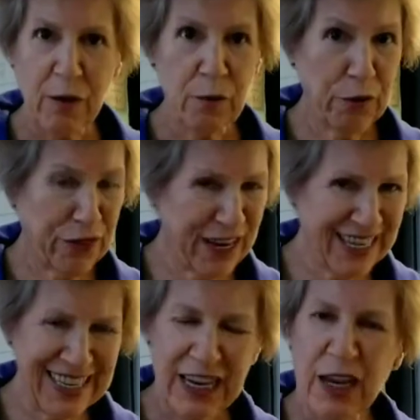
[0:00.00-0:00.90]
With this,
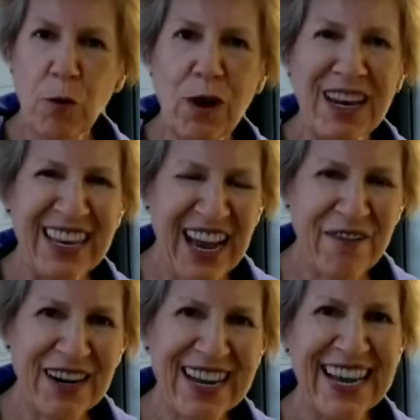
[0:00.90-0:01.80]
you will
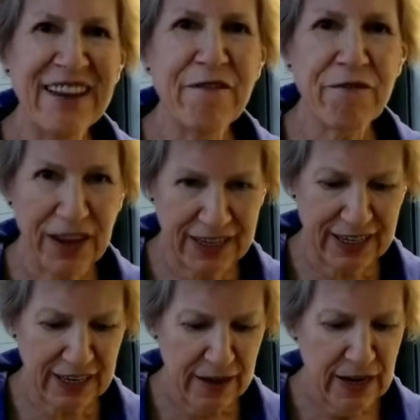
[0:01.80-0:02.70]
never get infected.